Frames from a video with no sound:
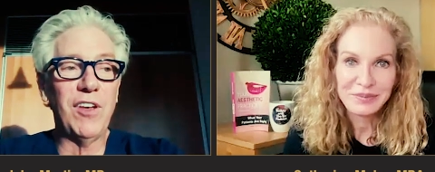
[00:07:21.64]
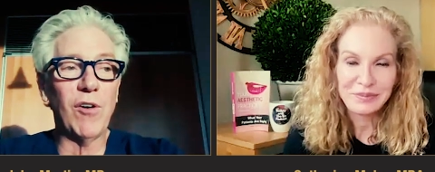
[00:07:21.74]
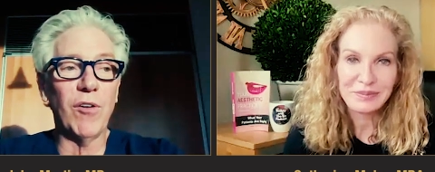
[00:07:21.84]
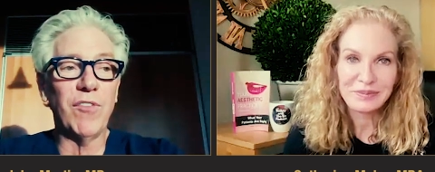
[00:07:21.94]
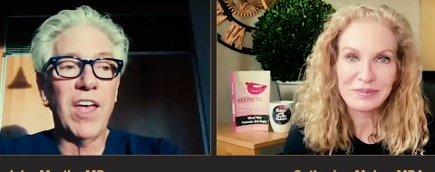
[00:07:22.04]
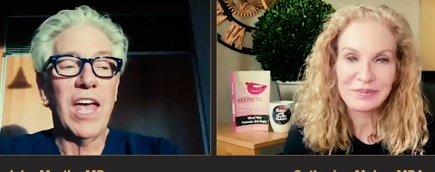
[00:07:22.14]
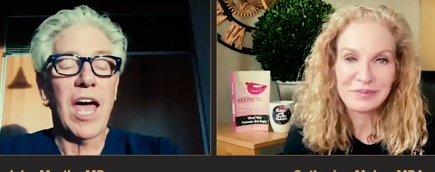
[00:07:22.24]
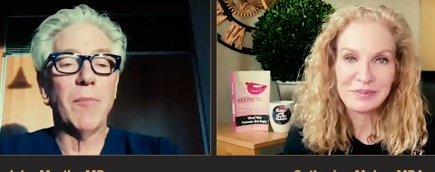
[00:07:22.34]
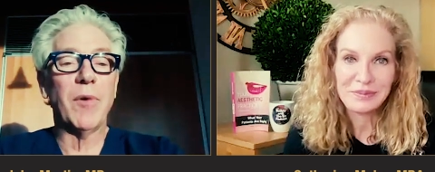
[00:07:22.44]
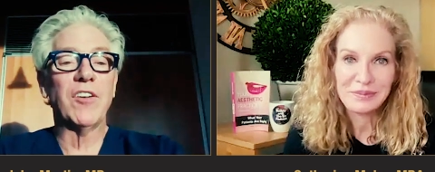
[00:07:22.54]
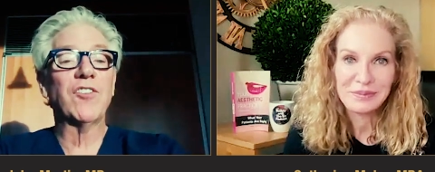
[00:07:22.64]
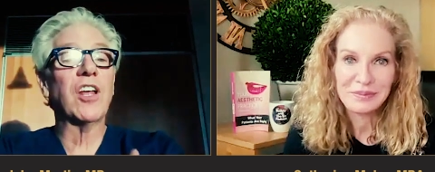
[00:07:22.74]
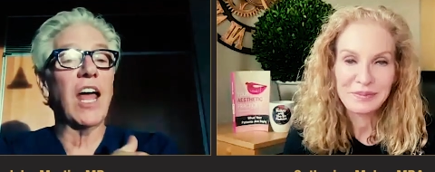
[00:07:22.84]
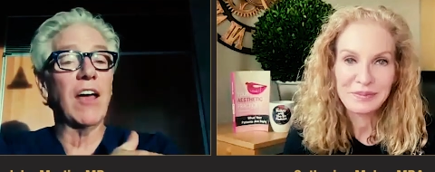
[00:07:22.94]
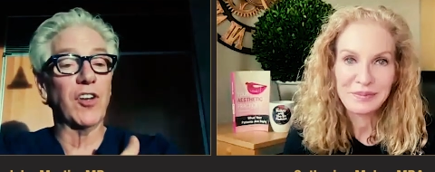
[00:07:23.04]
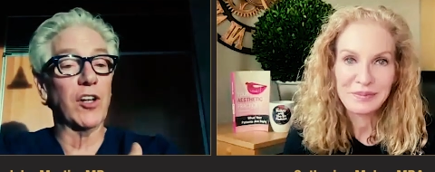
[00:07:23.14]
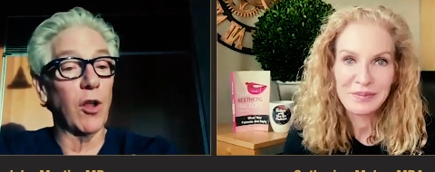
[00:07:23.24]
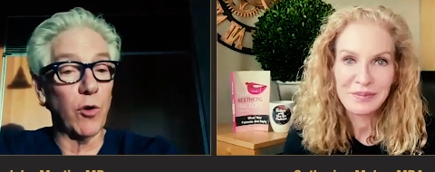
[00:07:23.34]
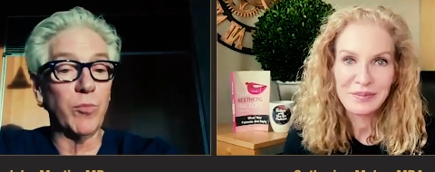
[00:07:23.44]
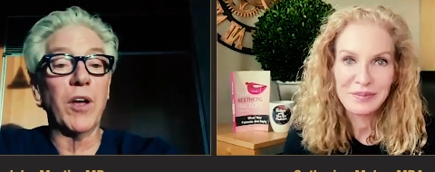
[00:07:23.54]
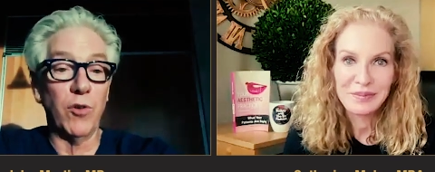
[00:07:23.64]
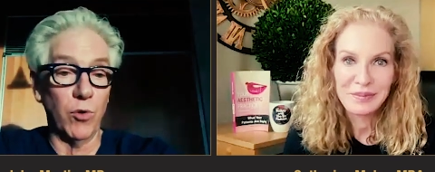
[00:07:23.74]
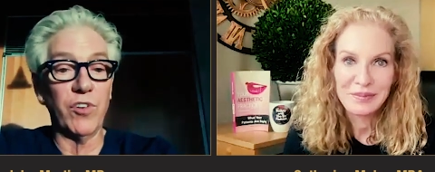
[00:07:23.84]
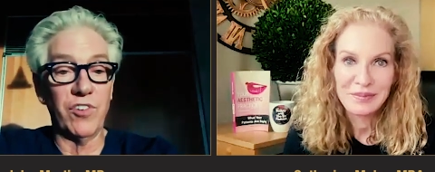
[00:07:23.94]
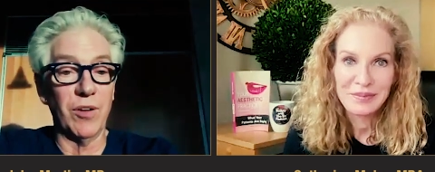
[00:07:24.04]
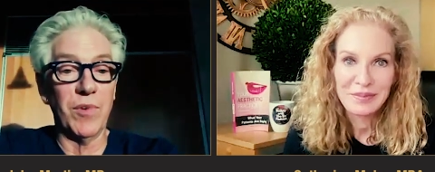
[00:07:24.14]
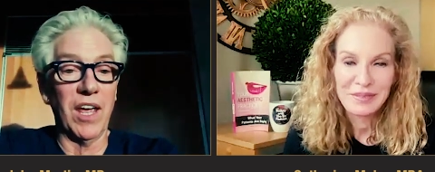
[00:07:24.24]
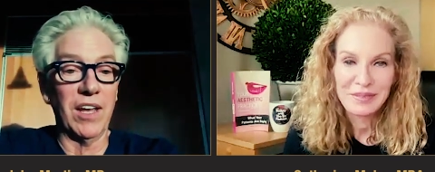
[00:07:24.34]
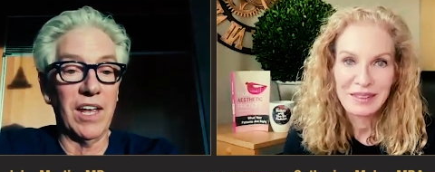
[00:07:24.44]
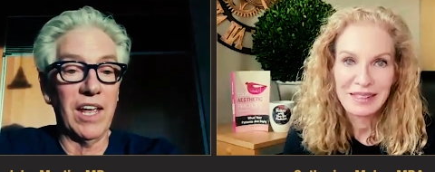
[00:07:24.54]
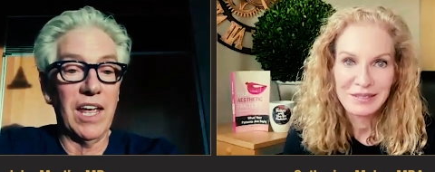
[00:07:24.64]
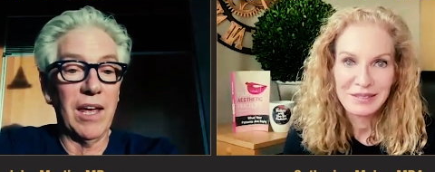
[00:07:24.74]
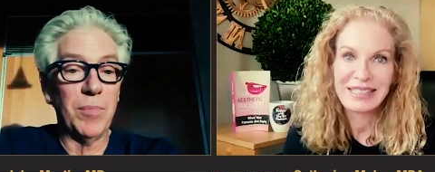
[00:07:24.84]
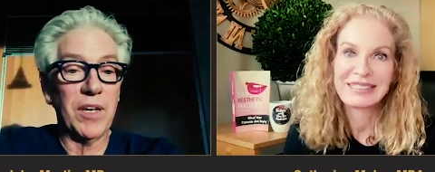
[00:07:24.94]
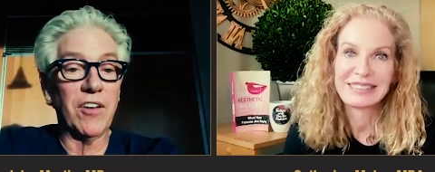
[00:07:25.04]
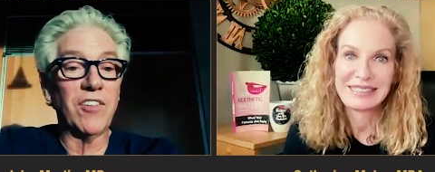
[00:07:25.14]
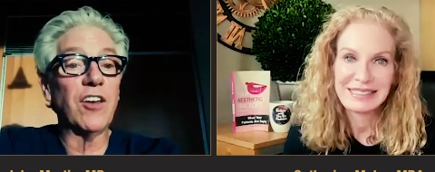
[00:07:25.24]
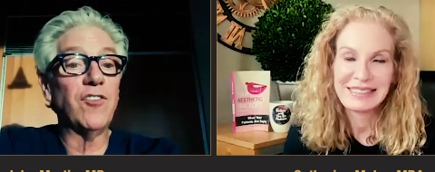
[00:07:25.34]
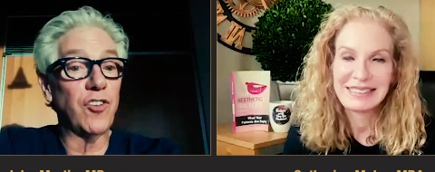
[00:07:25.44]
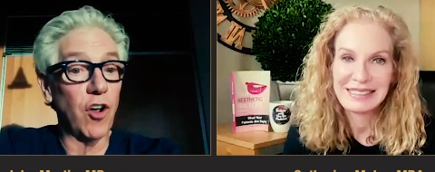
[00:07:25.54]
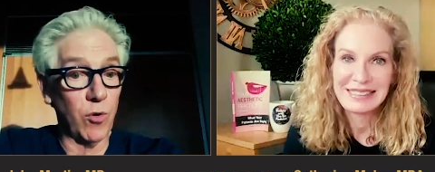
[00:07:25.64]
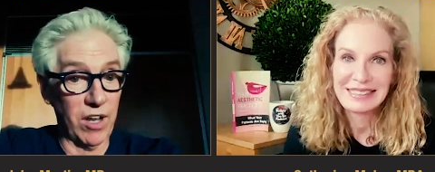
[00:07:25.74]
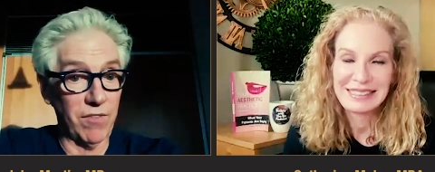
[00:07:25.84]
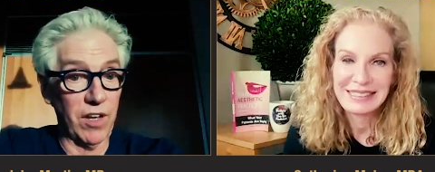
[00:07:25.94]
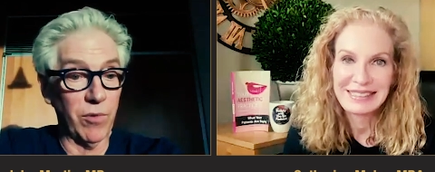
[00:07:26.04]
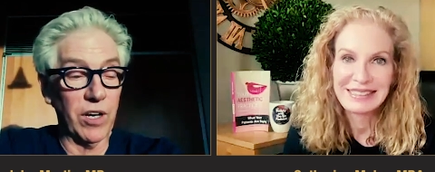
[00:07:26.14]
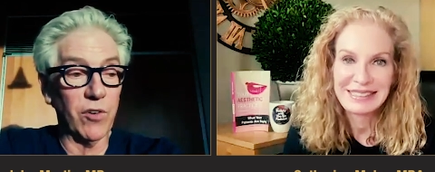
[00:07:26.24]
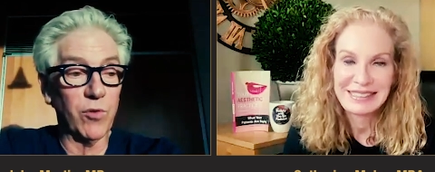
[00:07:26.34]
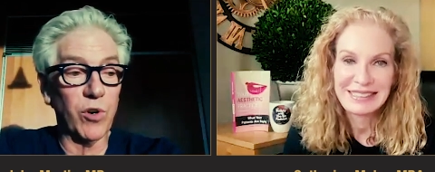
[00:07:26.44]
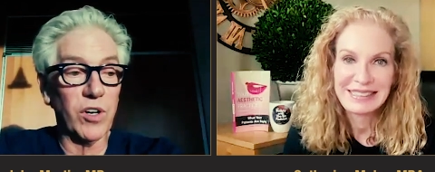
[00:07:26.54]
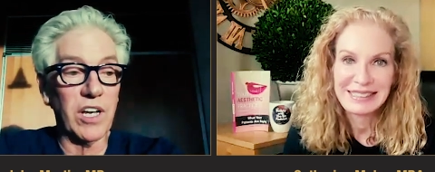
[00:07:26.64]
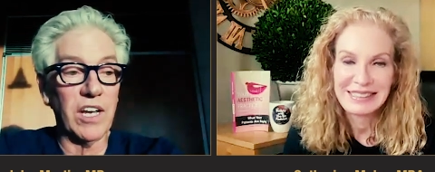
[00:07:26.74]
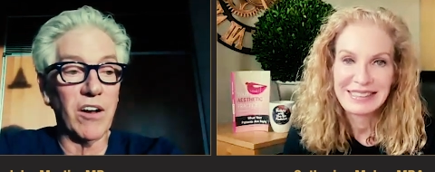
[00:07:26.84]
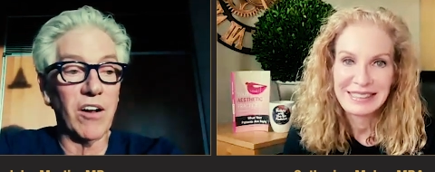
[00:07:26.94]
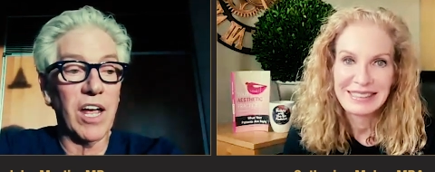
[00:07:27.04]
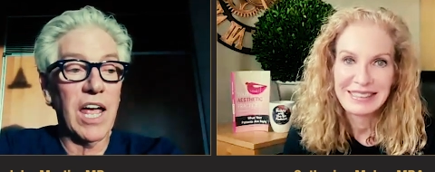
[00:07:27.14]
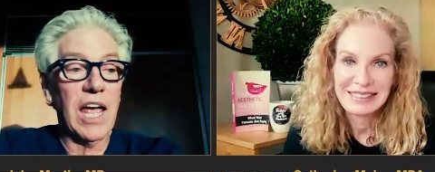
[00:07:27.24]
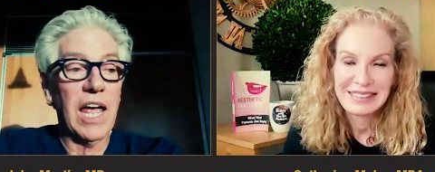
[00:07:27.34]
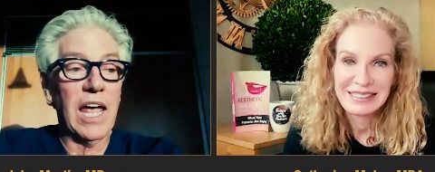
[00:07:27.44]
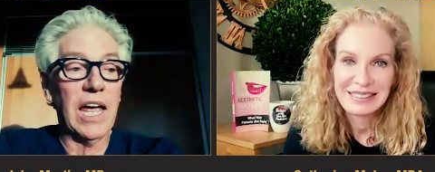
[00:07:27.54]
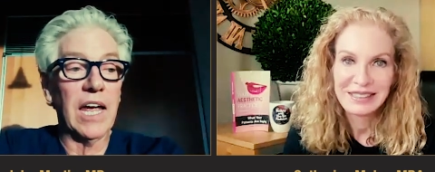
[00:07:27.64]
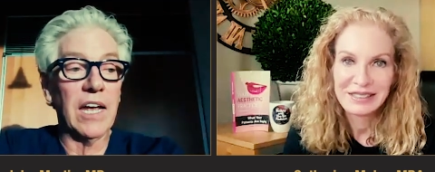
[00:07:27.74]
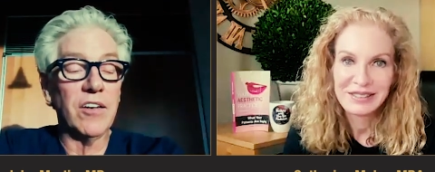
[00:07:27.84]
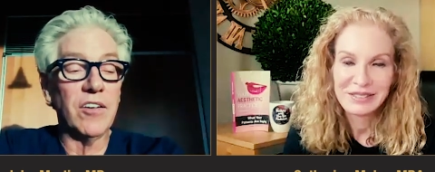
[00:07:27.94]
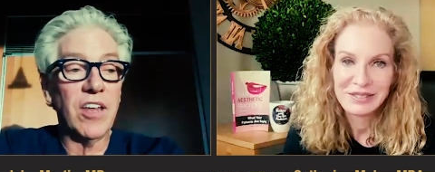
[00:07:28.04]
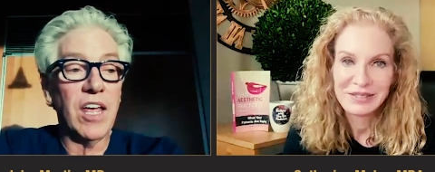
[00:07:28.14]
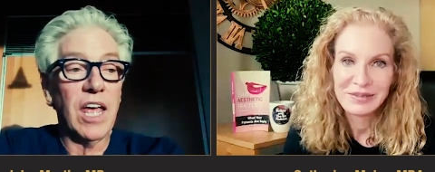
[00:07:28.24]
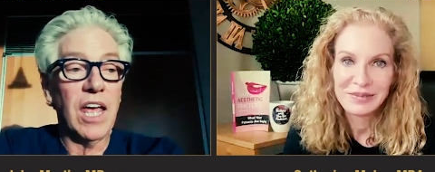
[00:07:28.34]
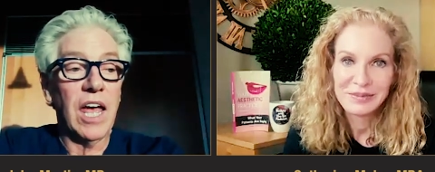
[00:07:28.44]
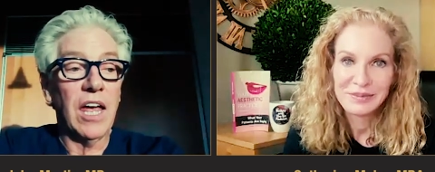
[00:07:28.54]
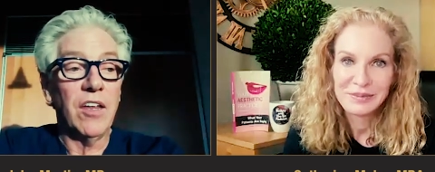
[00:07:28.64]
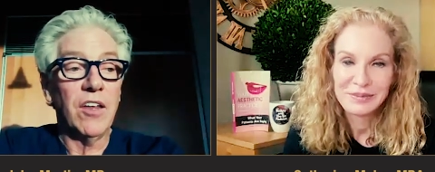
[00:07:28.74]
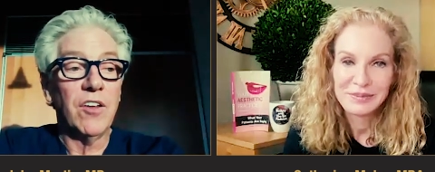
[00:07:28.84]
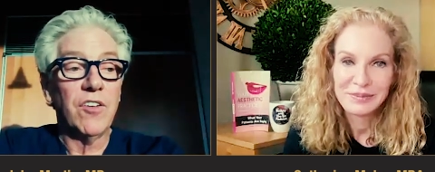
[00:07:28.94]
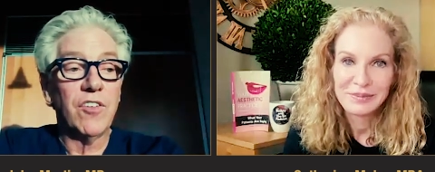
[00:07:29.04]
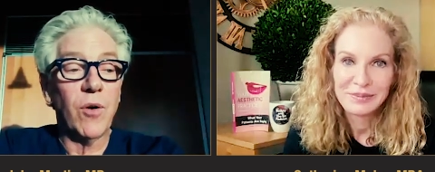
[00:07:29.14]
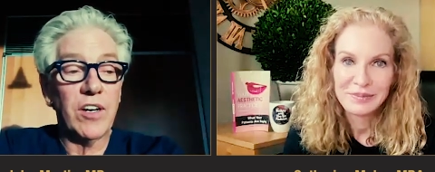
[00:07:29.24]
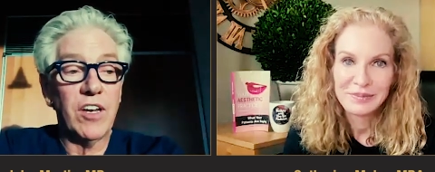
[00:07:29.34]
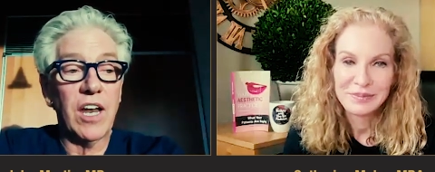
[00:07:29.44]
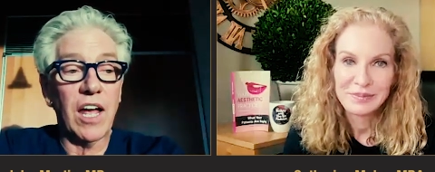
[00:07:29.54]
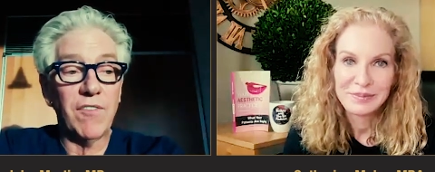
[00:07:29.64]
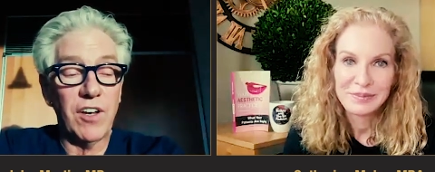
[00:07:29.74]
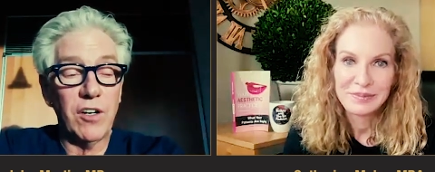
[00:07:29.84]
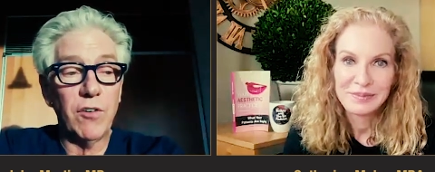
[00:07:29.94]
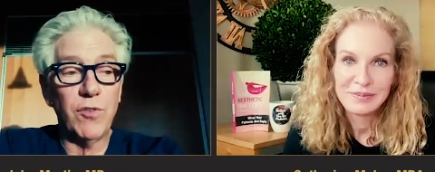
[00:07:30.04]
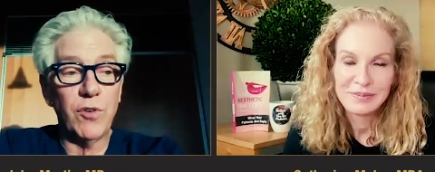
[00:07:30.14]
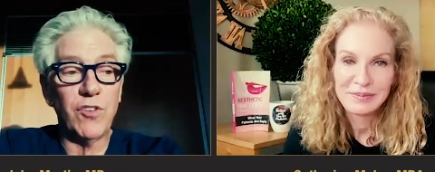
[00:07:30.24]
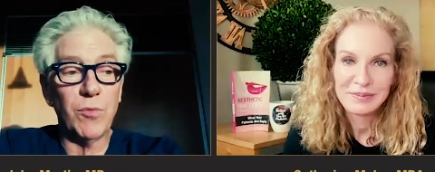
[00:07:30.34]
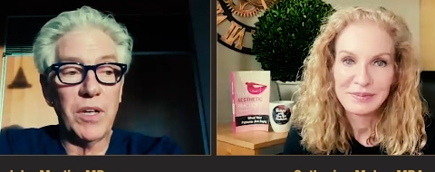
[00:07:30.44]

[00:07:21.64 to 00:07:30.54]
Speaker 1: fear of, am I just going to have to close my doors someday because I don't have anyone else working here? And so I've interviewed